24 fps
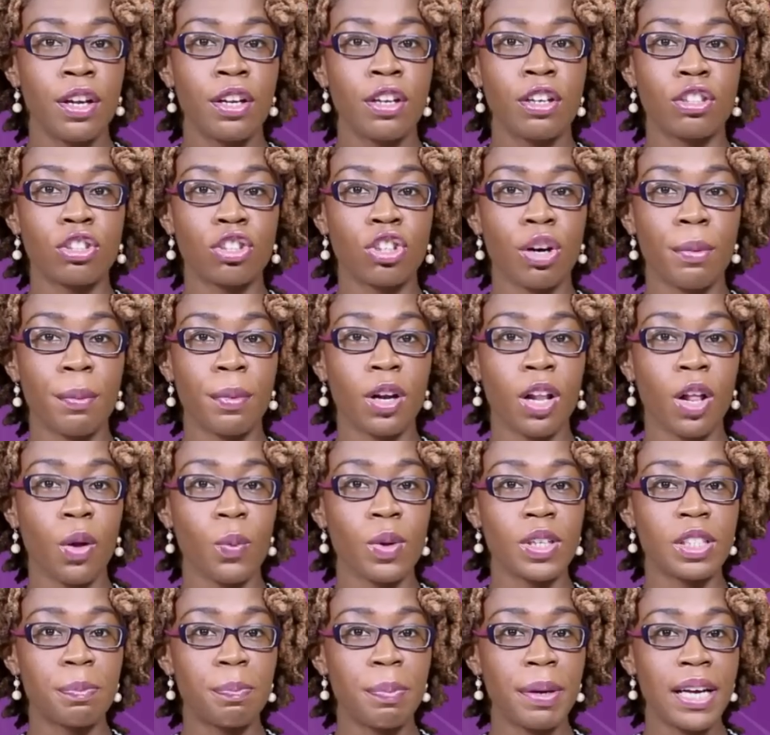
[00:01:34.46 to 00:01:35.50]
The terminal
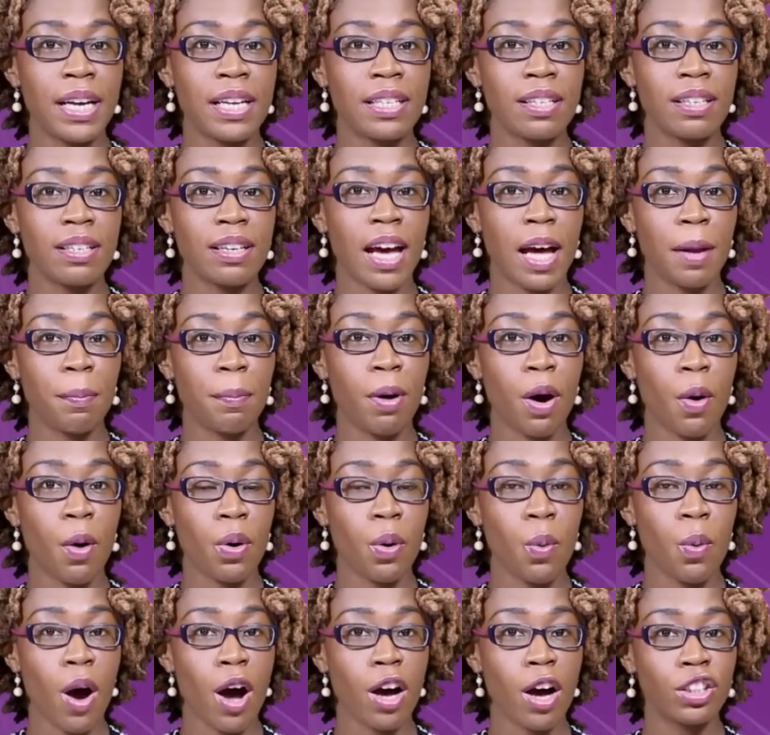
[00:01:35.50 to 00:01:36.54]
was painted and
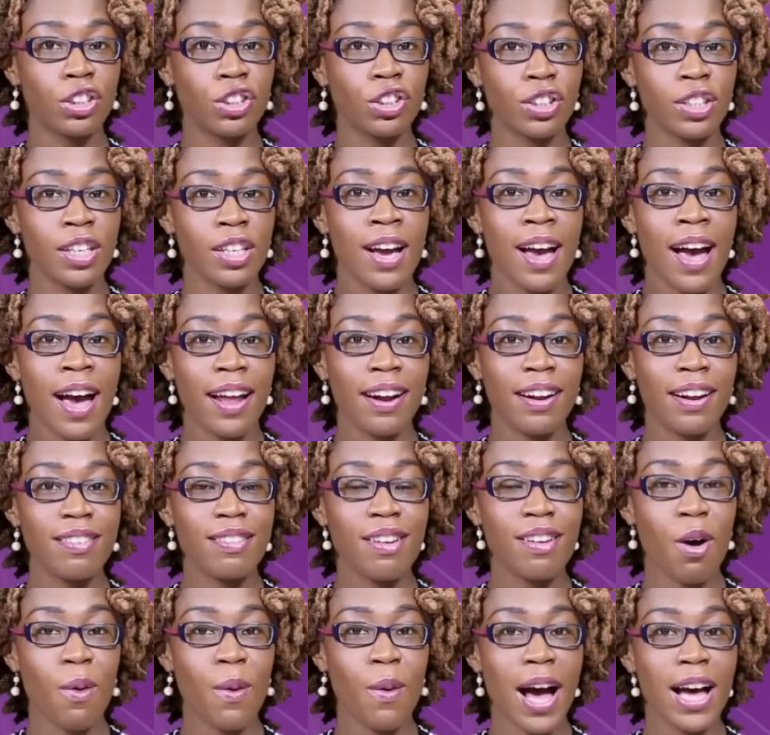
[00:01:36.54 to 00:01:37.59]
power washed, and it
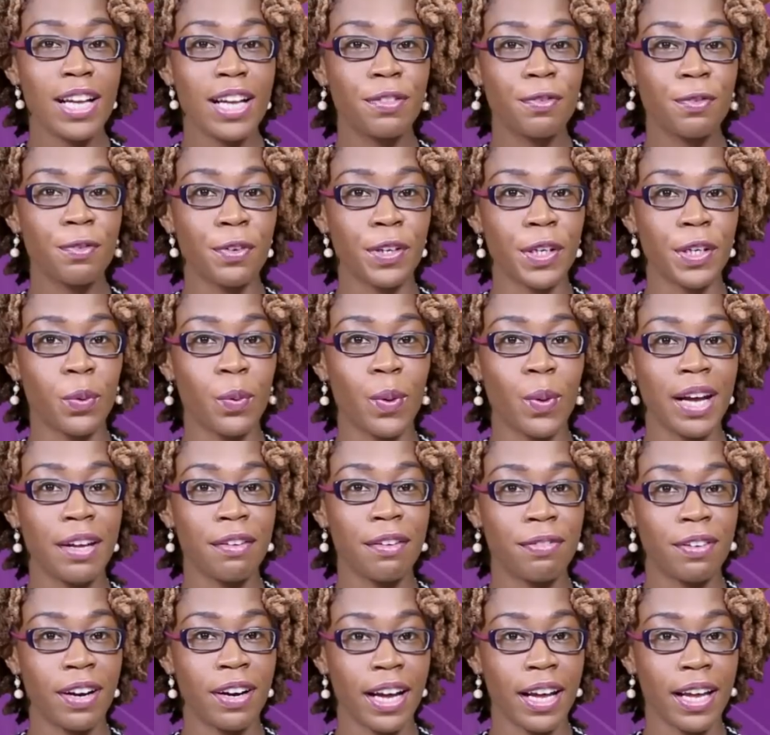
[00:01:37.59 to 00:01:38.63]
now has free
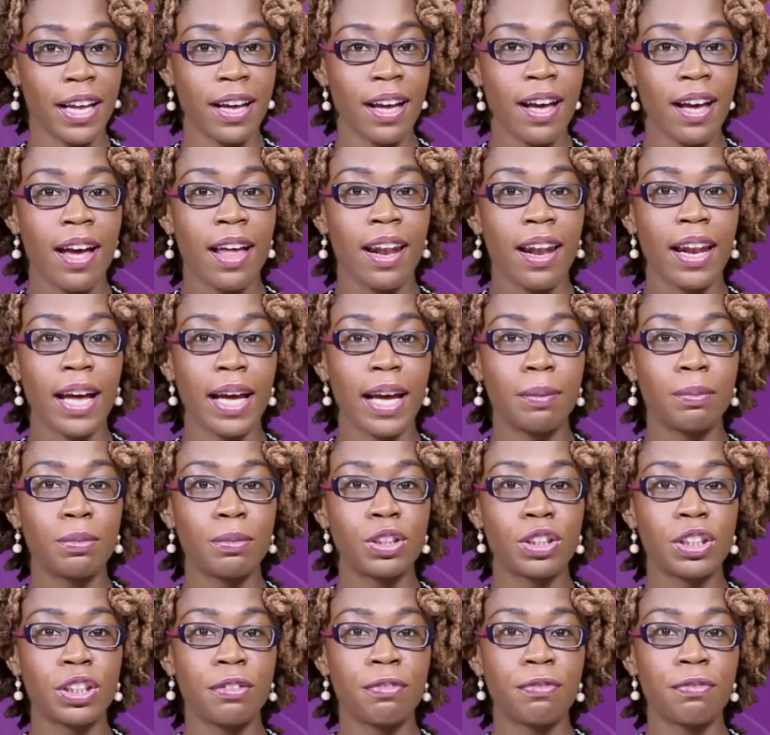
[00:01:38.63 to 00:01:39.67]
Wi-Fi.
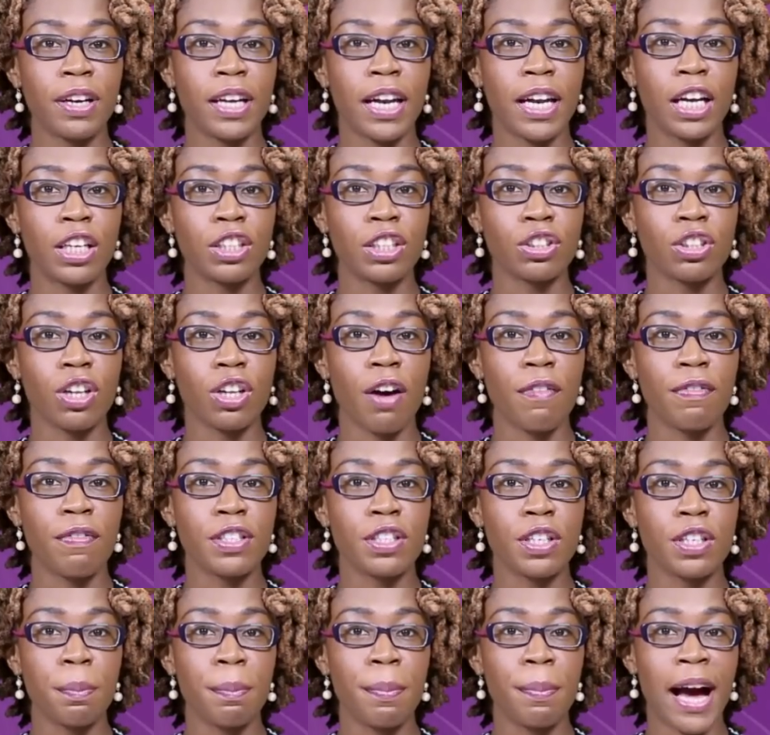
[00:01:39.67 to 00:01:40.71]
Lime's Chief Financial
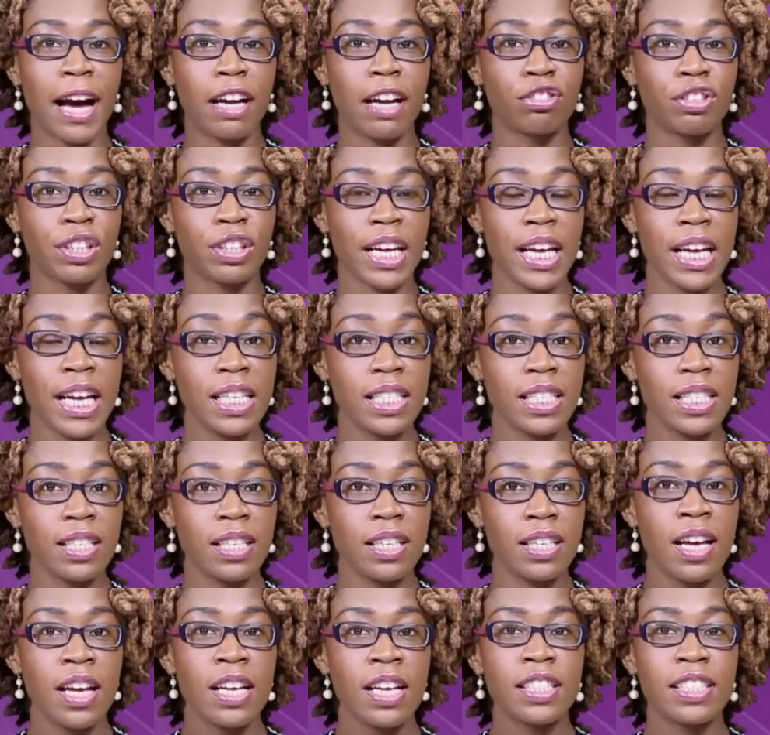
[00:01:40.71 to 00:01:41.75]
Officer Patrick
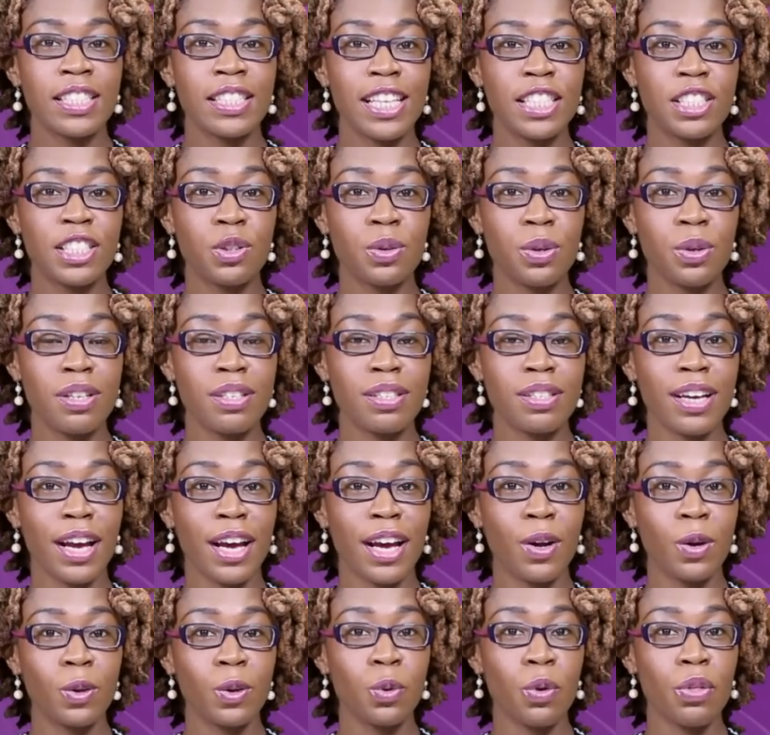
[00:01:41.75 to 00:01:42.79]
Hinkson says students
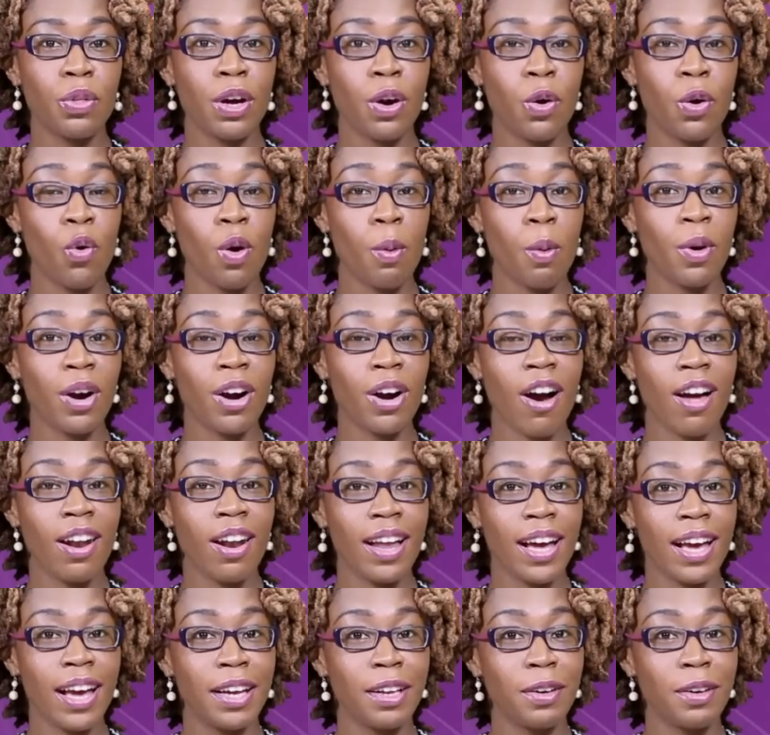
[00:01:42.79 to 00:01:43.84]
can now do their homework
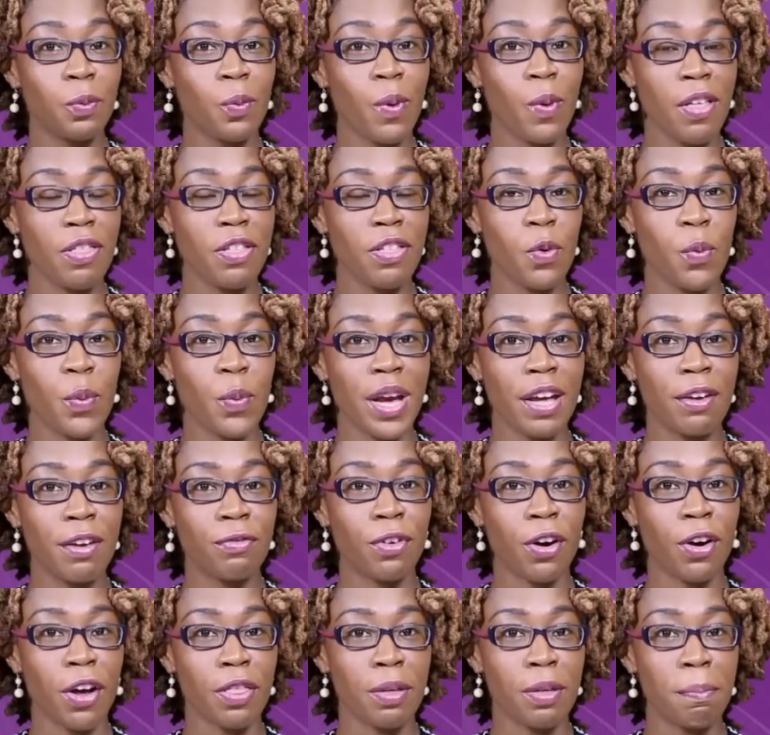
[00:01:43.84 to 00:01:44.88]
online while they wait
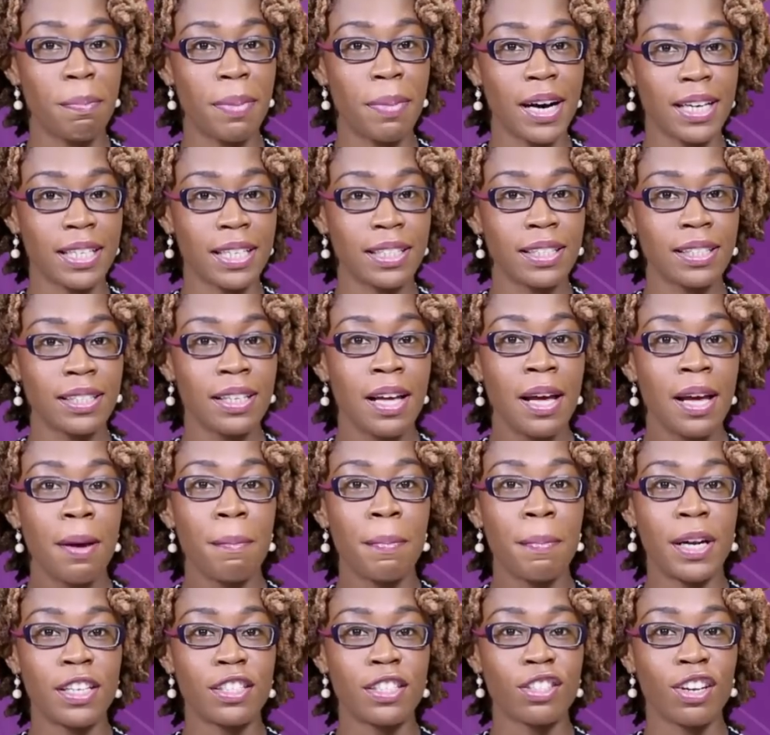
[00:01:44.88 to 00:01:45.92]
for the bus.
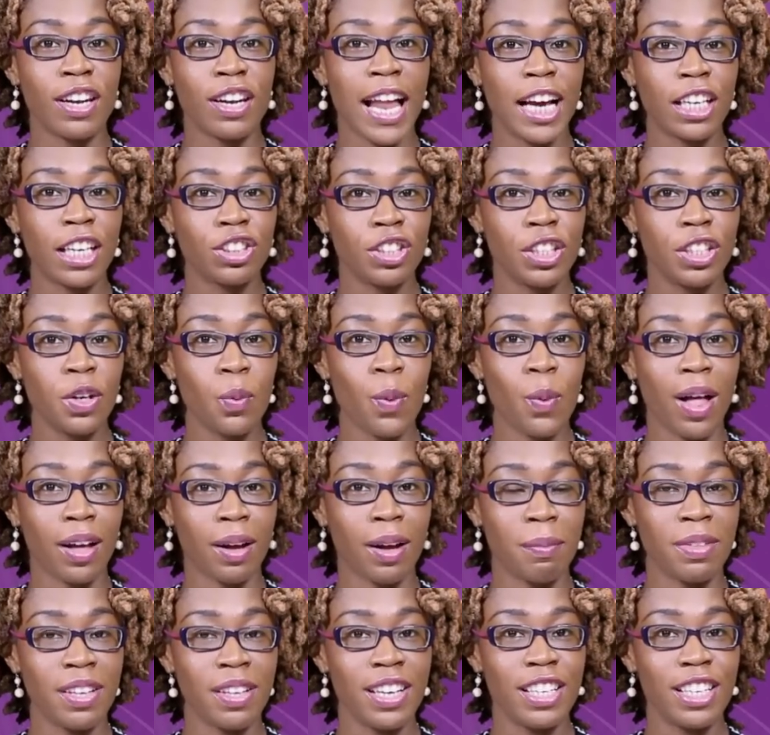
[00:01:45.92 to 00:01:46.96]
Minister Lashley
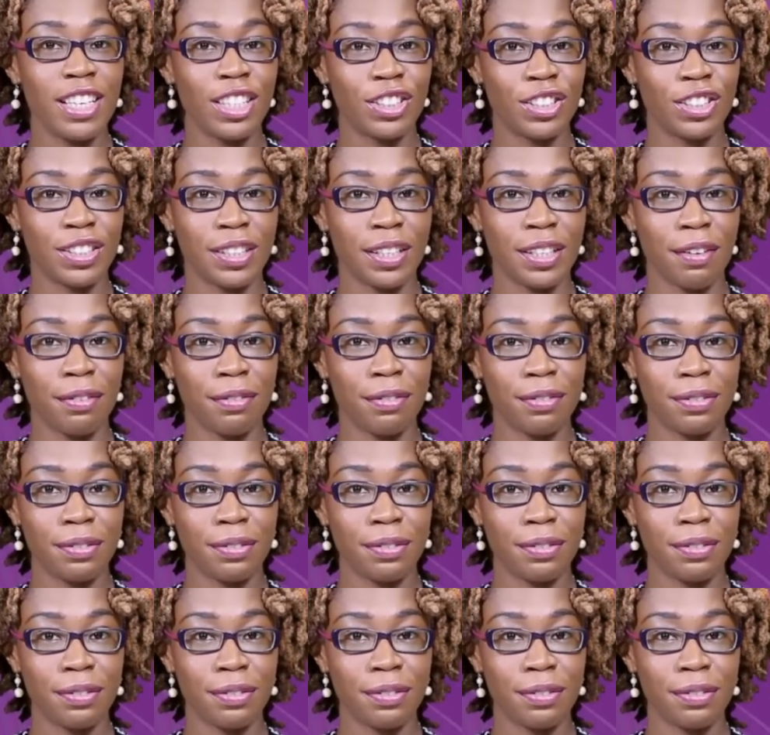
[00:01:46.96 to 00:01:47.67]
welcomed the initiative.